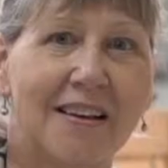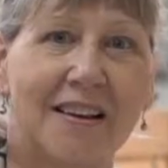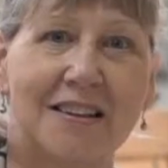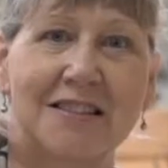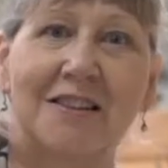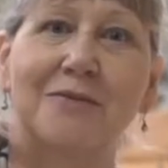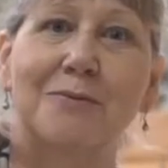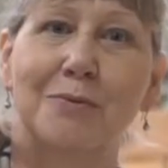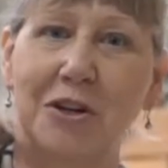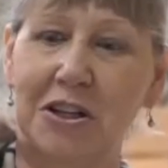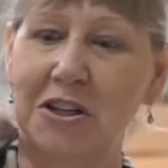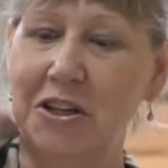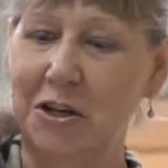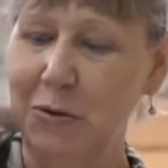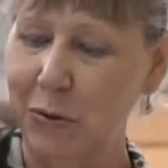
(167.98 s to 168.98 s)
it's a
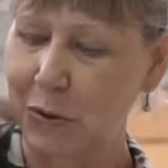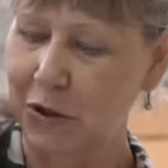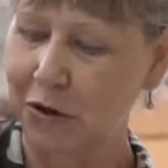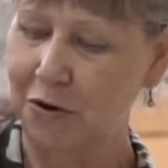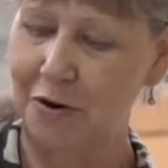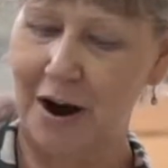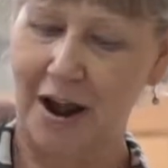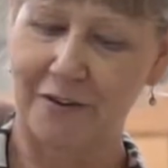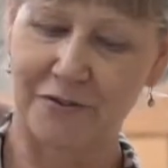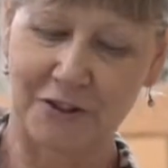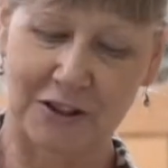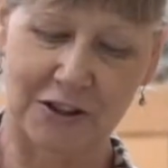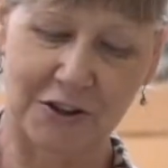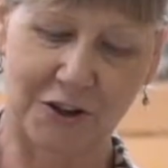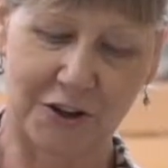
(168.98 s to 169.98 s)
really cool craft
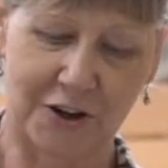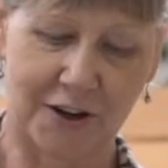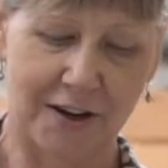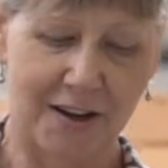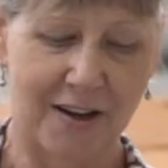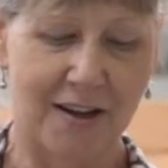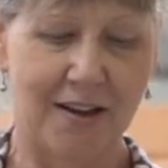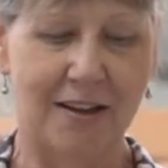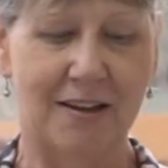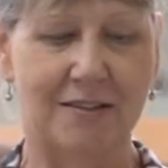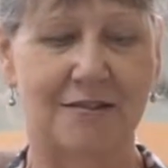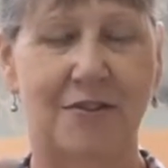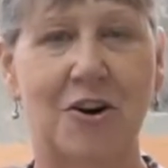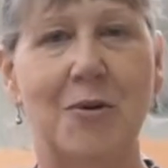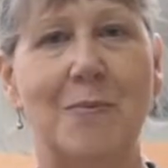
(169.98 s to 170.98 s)
to learn.
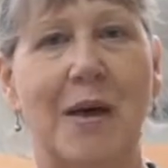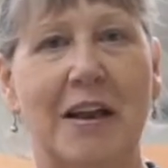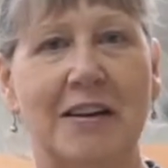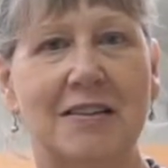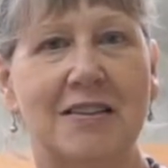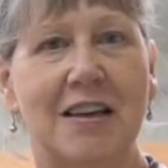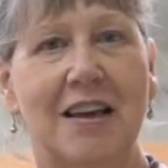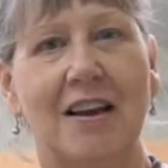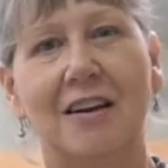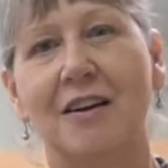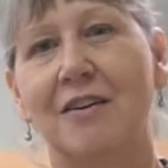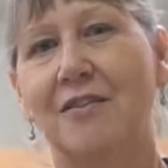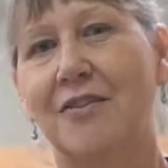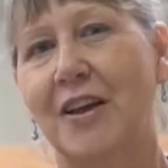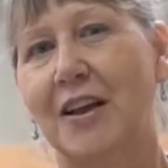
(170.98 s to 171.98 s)
It's very
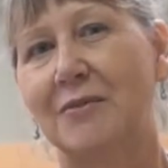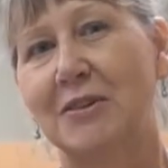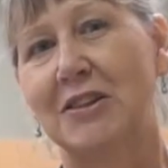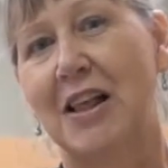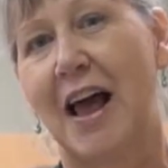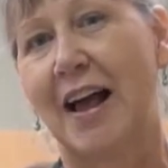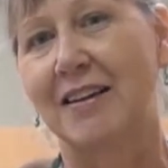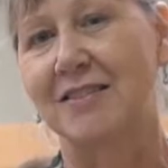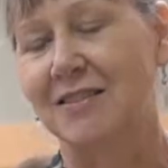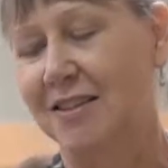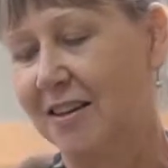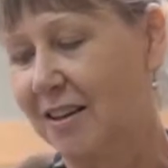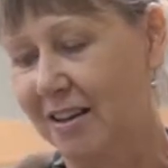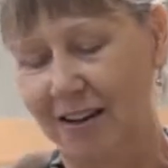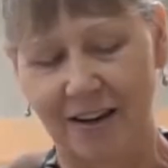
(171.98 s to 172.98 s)
meditative and
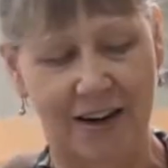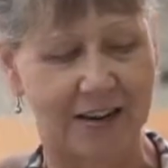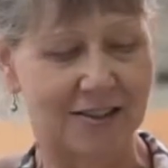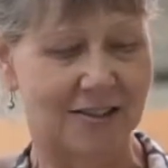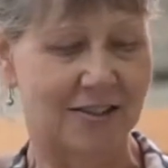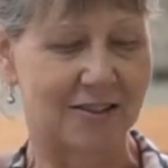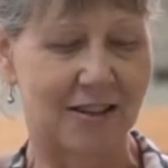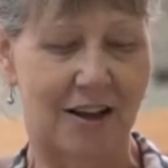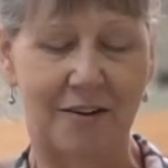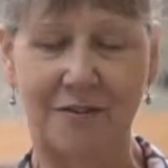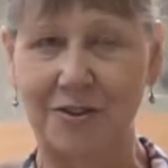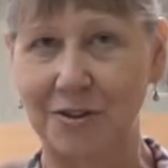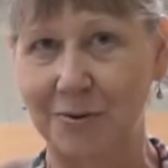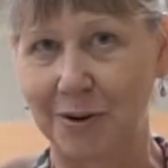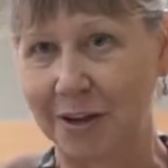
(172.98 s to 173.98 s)
relaxing, and I just
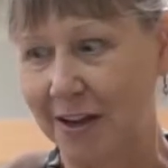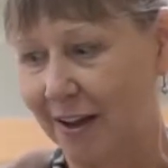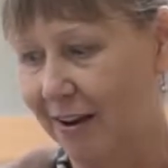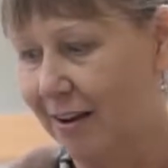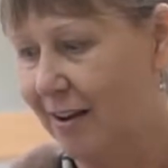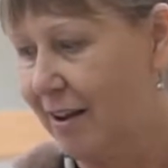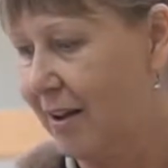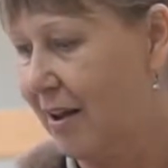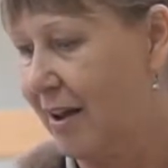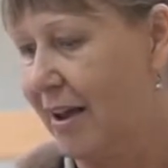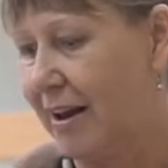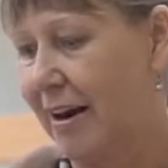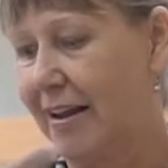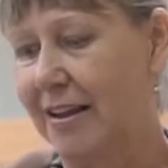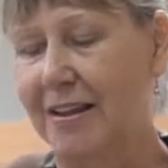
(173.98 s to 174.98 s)
love doing it.
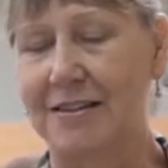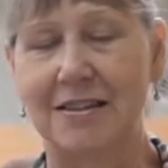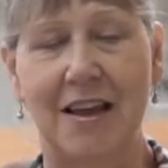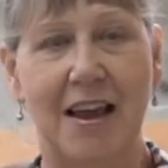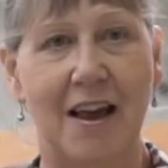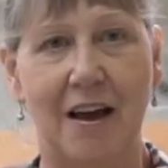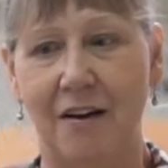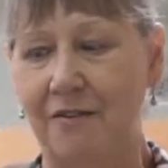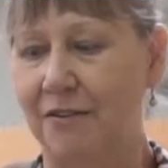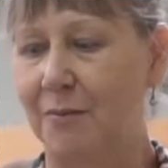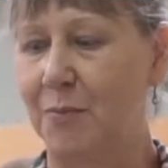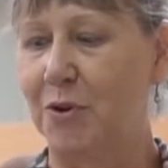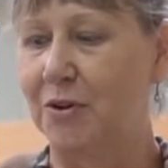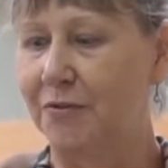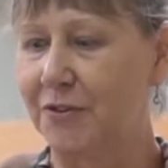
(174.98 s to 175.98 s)
And I get to have
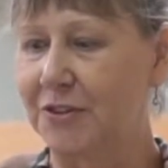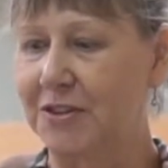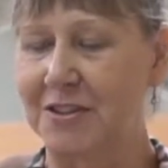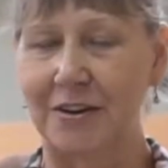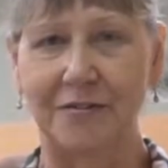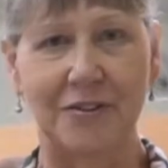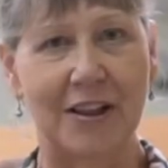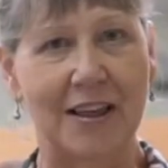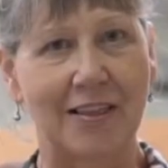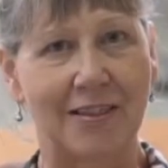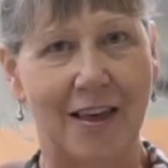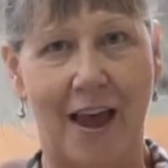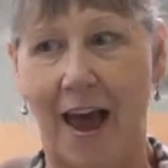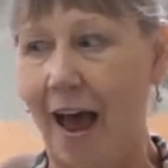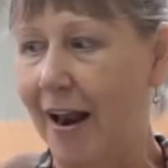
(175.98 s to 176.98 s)
beautiful stuff like
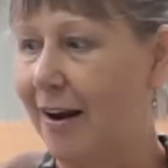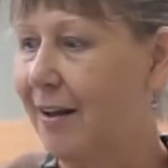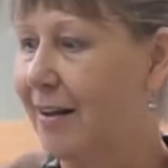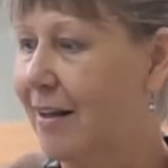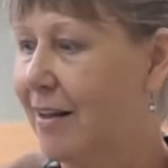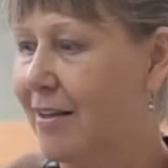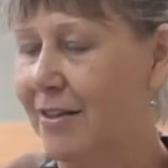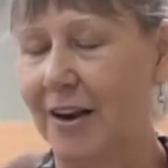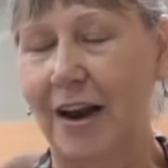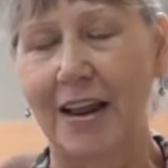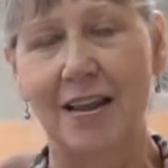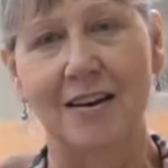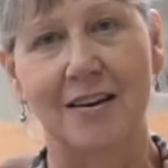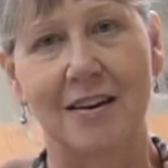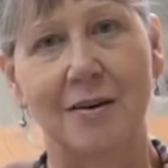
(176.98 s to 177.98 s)
that I
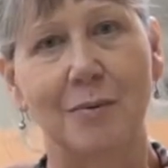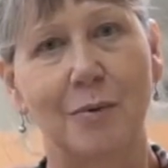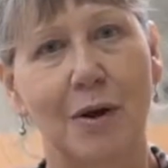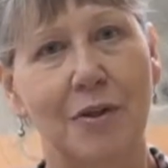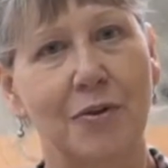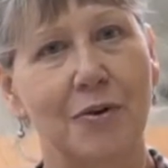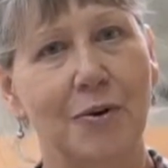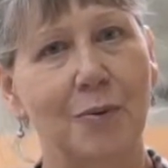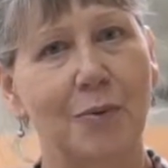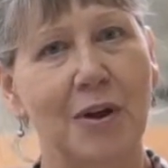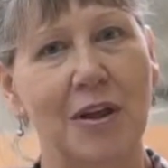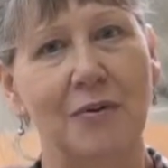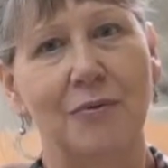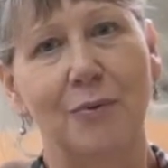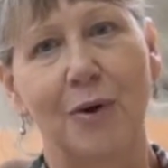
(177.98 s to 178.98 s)
can knit with or
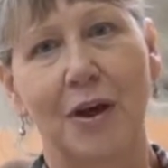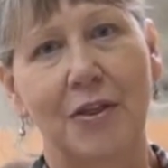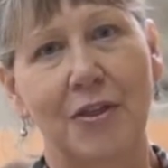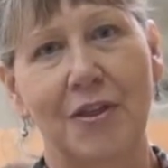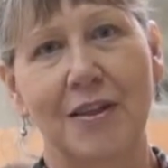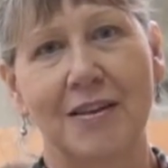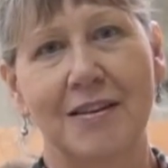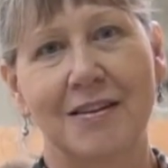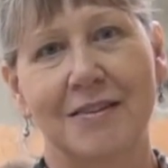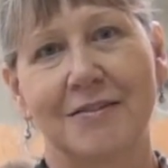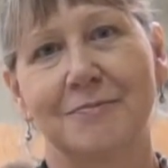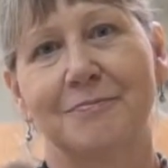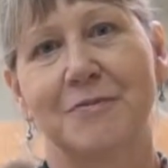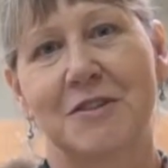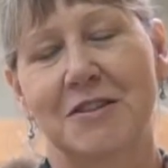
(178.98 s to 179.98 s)
weave with.
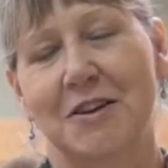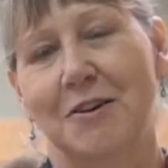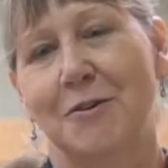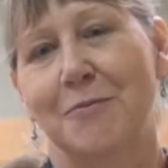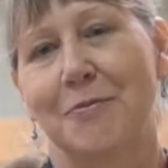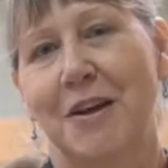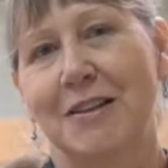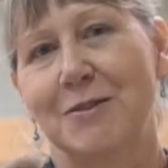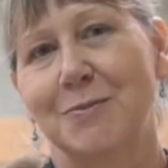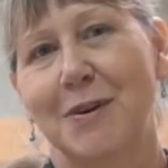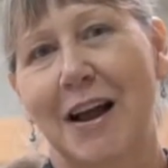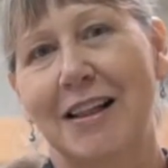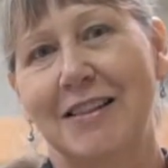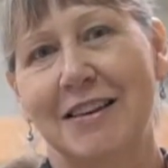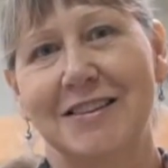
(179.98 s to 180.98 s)
So that's what
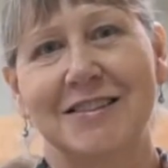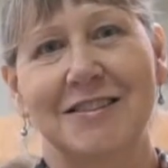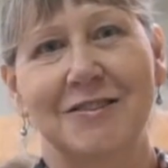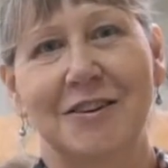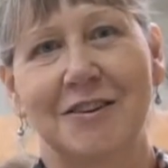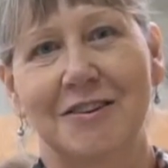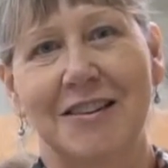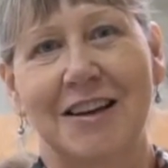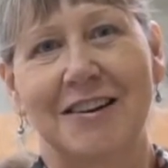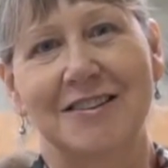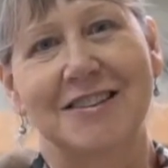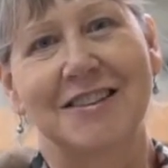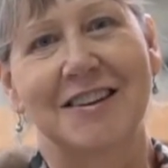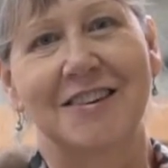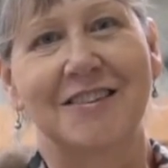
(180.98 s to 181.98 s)
I like to do here at the Art
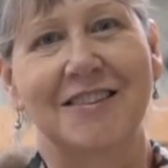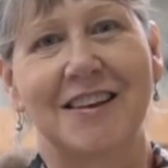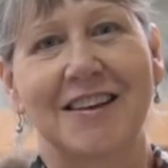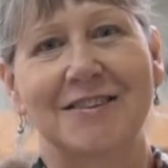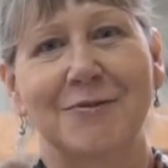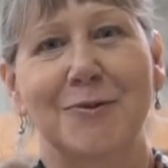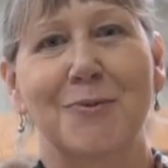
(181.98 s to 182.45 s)
Center. Thanks for